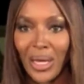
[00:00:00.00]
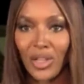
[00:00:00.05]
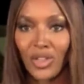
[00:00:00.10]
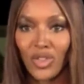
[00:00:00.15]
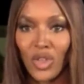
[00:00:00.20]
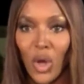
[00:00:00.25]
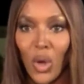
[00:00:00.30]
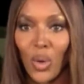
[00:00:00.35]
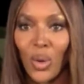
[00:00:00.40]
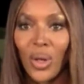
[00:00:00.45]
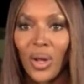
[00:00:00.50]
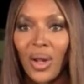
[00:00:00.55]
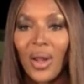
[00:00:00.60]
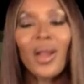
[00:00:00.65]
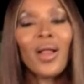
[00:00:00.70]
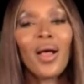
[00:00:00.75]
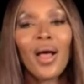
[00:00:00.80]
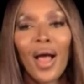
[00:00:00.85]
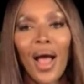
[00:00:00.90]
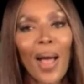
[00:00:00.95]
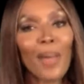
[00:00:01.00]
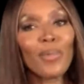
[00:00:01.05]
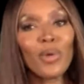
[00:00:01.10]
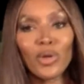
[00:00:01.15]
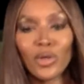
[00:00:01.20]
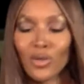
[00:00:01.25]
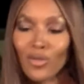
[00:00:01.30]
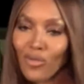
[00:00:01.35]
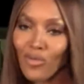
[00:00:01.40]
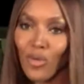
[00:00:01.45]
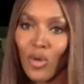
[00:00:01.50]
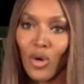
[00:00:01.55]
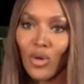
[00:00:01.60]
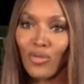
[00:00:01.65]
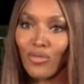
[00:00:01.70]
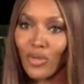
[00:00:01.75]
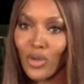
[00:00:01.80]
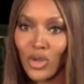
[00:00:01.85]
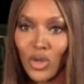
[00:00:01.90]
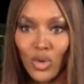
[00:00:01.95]
So I'm looking forward
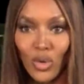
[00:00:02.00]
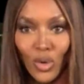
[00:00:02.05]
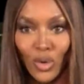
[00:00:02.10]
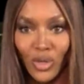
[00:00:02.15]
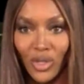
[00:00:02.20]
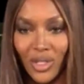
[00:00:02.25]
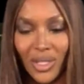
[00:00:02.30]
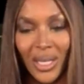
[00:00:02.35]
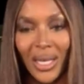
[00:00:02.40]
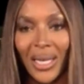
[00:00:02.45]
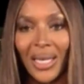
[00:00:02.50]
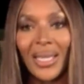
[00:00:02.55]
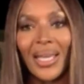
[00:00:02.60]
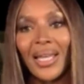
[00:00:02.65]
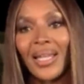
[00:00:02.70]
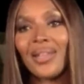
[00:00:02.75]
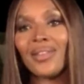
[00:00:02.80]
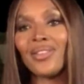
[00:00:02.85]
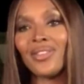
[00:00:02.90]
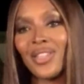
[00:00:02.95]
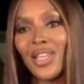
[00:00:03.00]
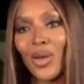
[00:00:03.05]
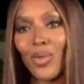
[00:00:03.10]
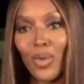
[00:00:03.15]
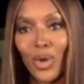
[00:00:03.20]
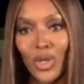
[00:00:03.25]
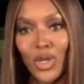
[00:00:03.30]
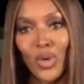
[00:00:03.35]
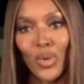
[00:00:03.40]
for you all seeing it and seeing what you